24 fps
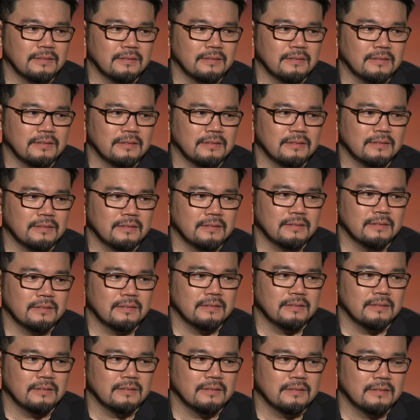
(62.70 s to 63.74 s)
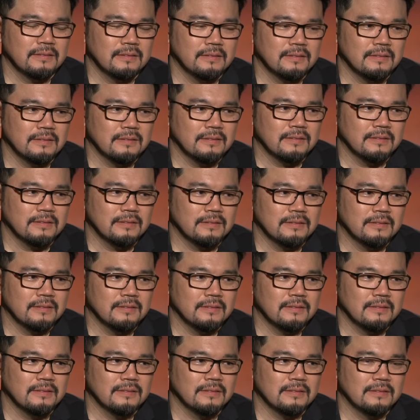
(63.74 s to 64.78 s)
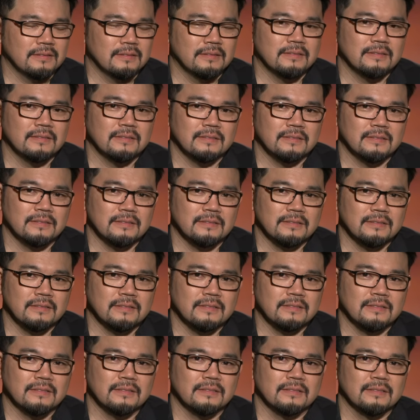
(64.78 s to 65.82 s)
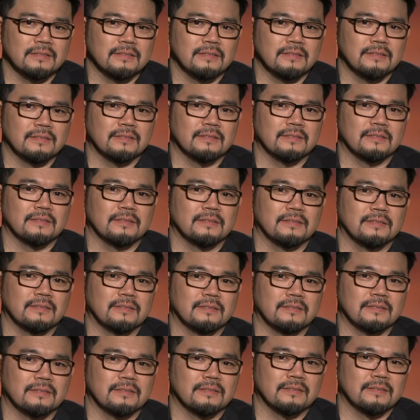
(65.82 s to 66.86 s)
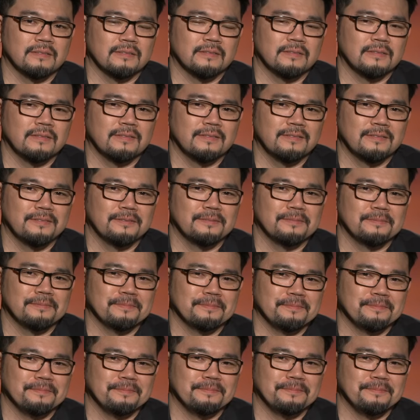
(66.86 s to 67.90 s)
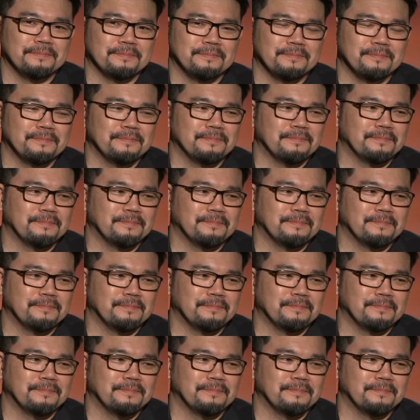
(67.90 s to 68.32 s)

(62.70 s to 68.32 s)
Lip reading: (silent)